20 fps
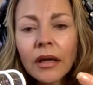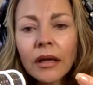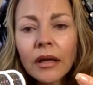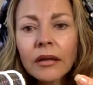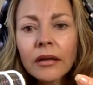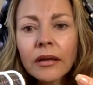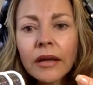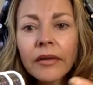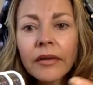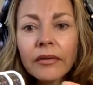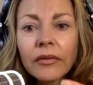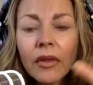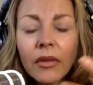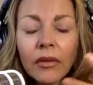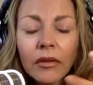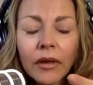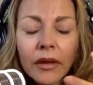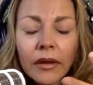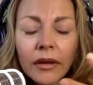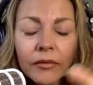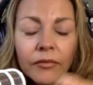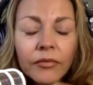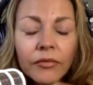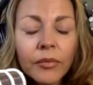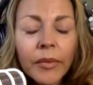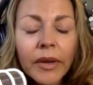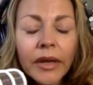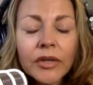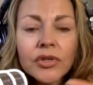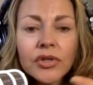and
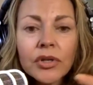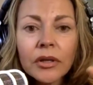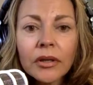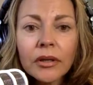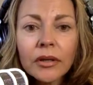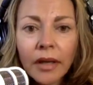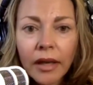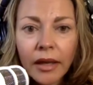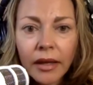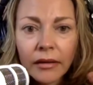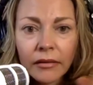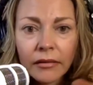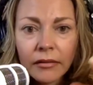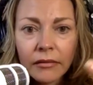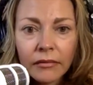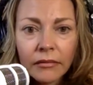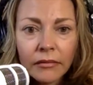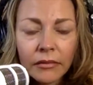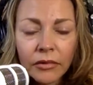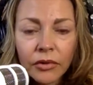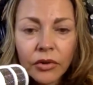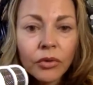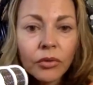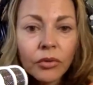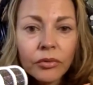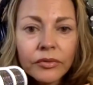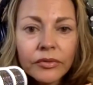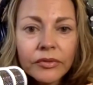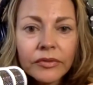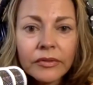information and
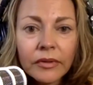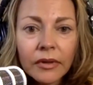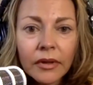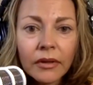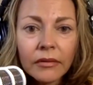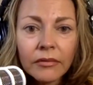use